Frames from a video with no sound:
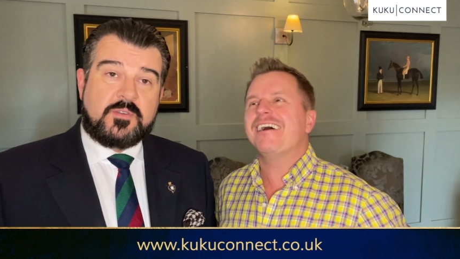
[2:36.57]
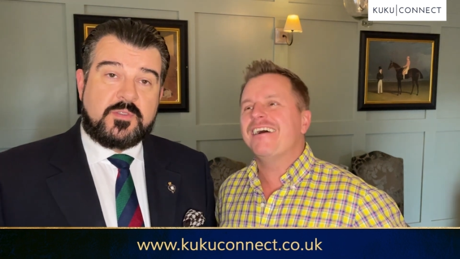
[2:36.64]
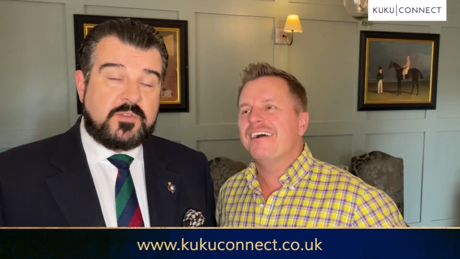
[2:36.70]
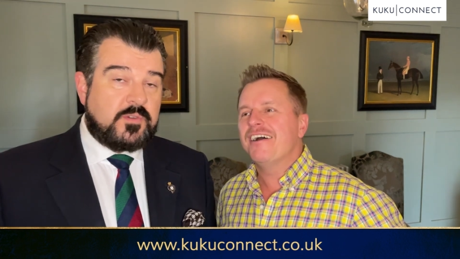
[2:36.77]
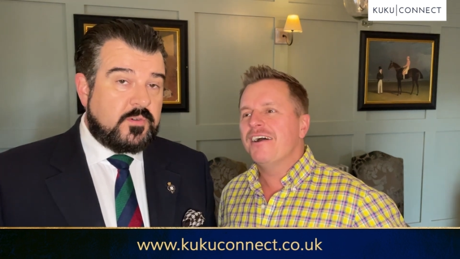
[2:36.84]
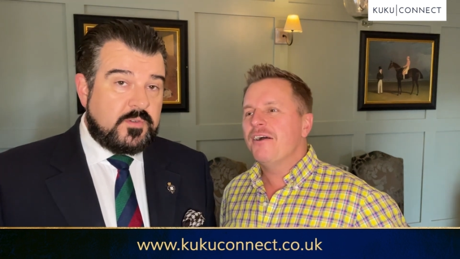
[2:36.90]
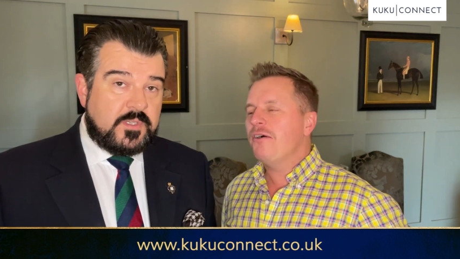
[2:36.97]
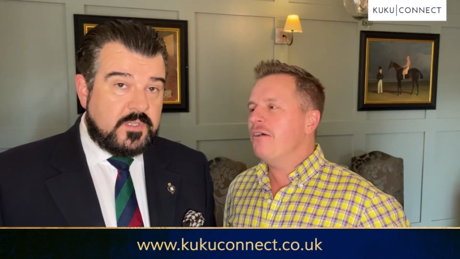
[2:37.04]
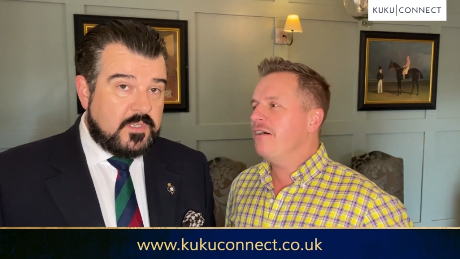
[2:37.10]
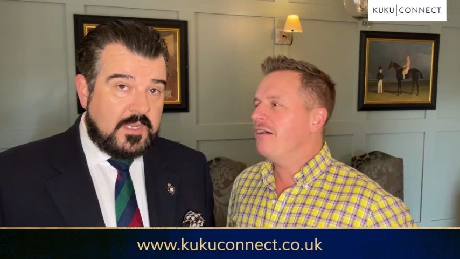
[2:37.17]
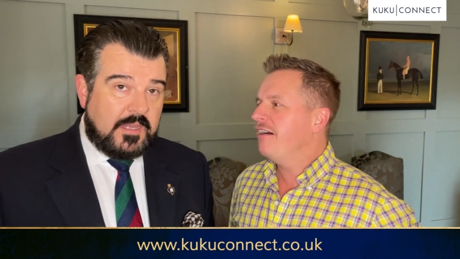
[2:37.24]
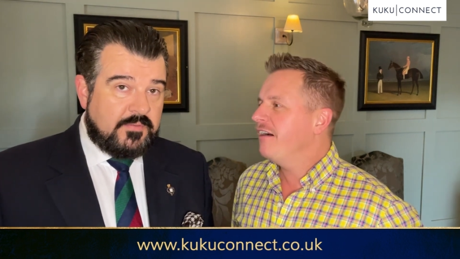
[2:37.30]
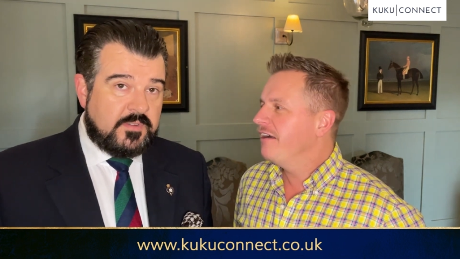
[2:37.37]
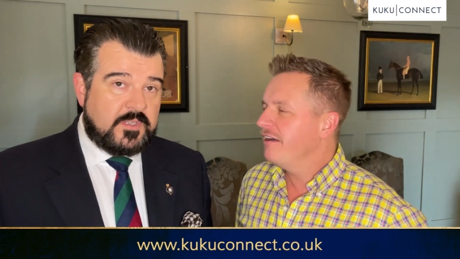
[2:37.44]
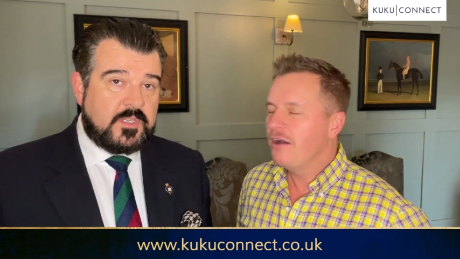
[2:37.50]
Speaker 1: of course it's
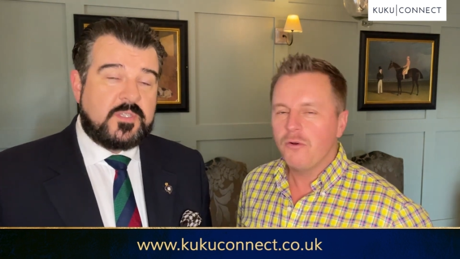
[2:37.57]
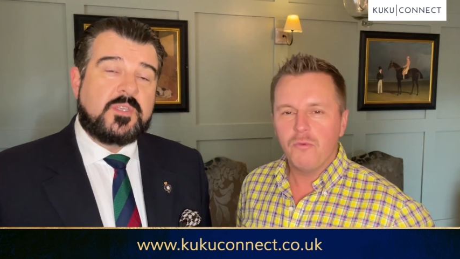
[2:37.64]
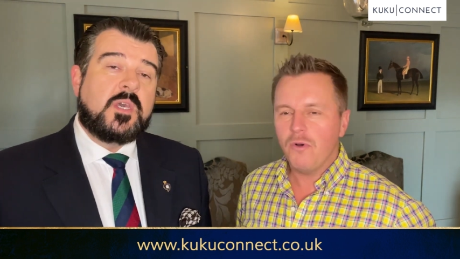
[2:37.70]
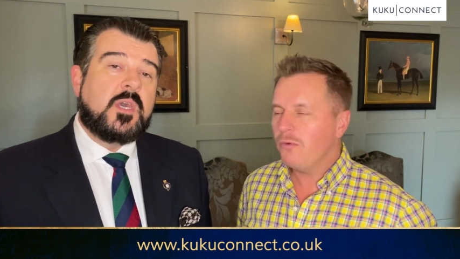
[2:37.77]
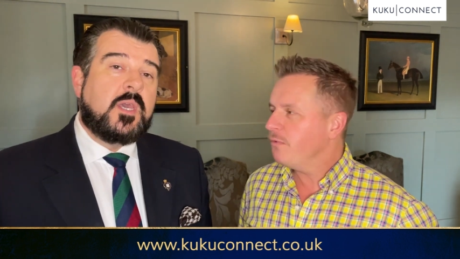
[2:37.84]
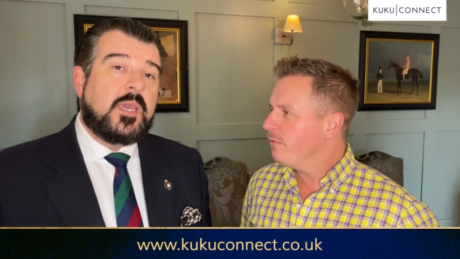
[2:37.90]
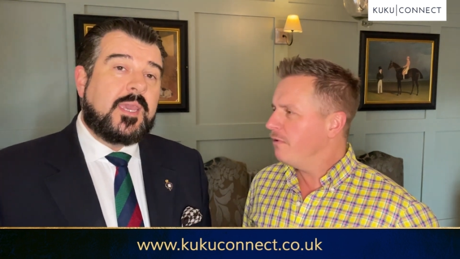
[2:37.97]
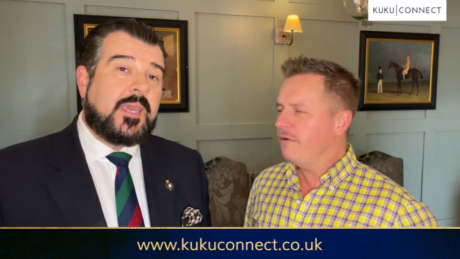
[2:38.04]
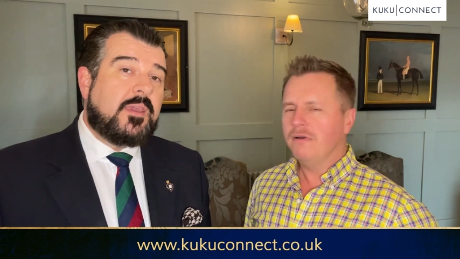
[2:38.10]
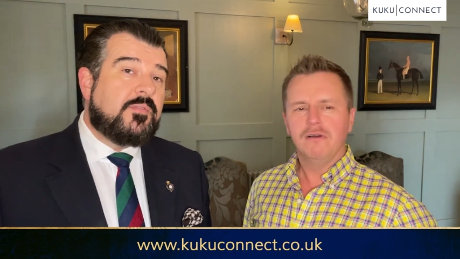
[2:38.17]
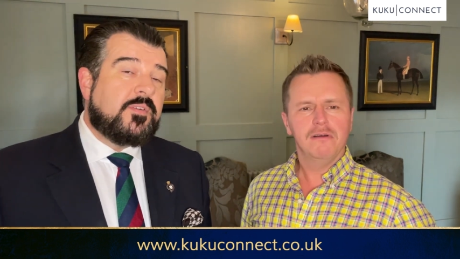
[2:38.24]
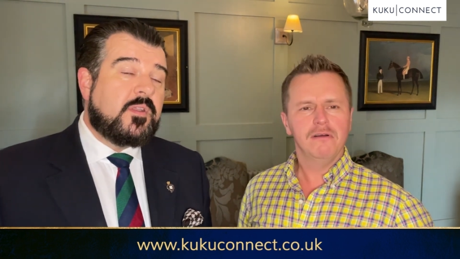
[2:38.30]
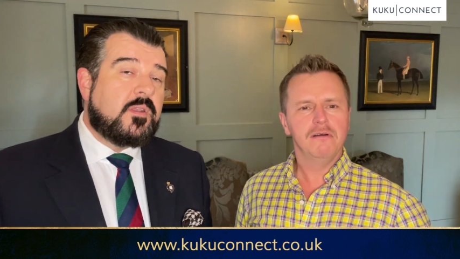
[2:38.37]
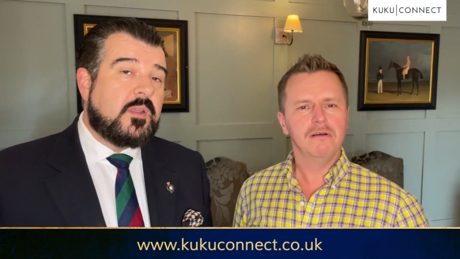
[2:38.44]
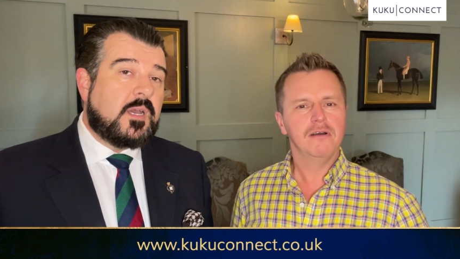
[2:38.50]
11s. What?
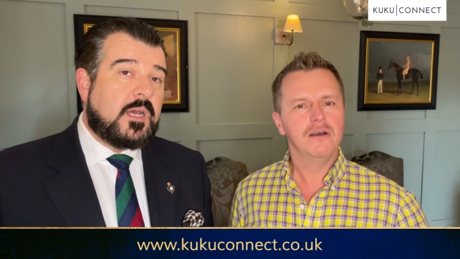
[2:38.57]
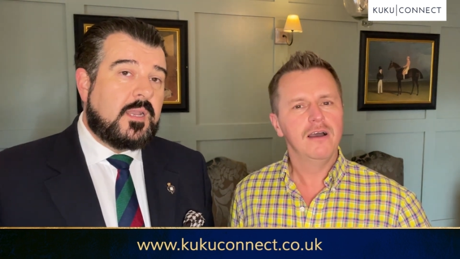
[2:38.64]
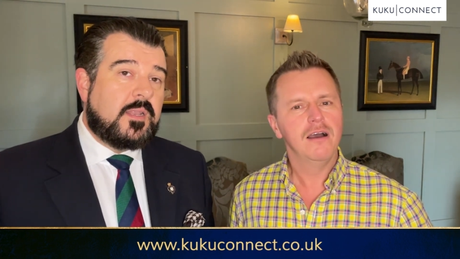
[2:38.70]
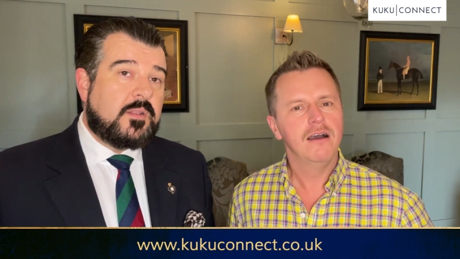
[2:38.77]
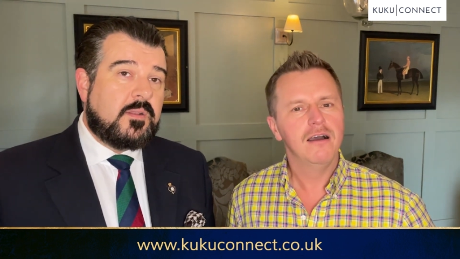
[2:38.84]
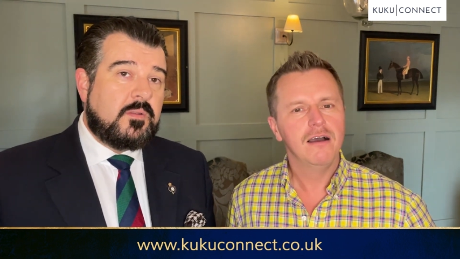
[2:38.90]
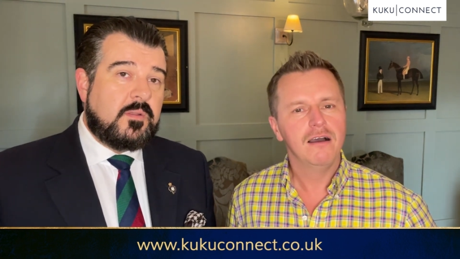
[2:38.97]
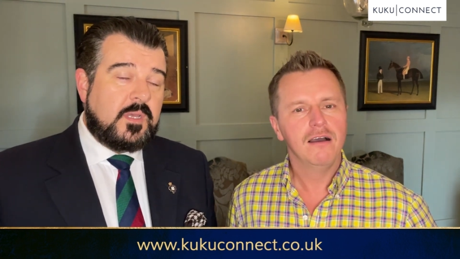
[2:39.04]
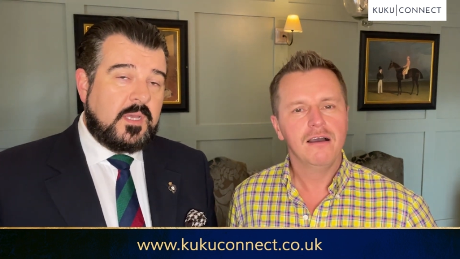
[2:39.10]
Even a little